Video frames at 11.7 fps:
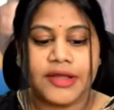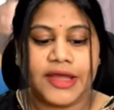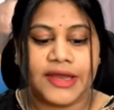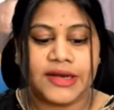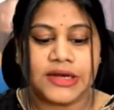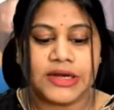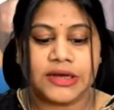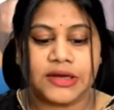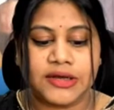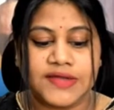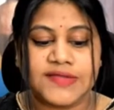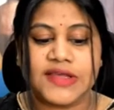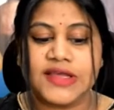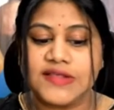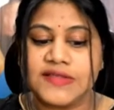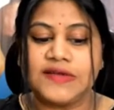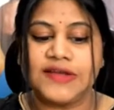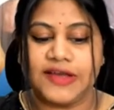and it's
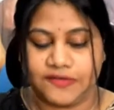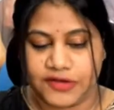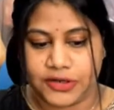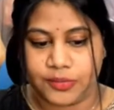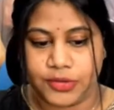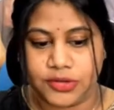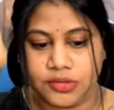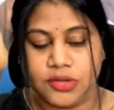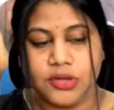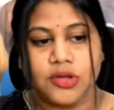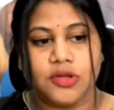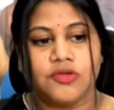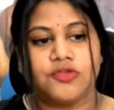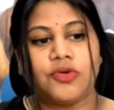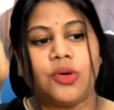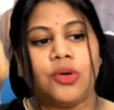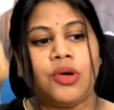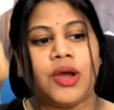easily available.
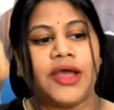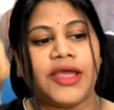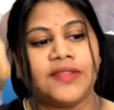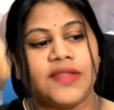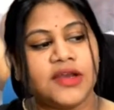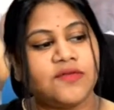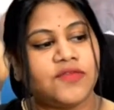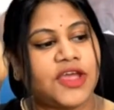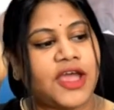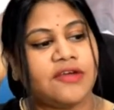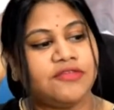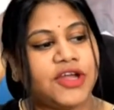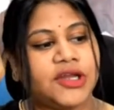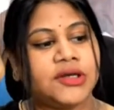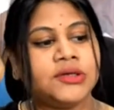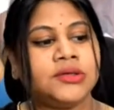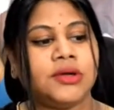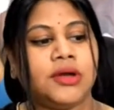So, and then we have done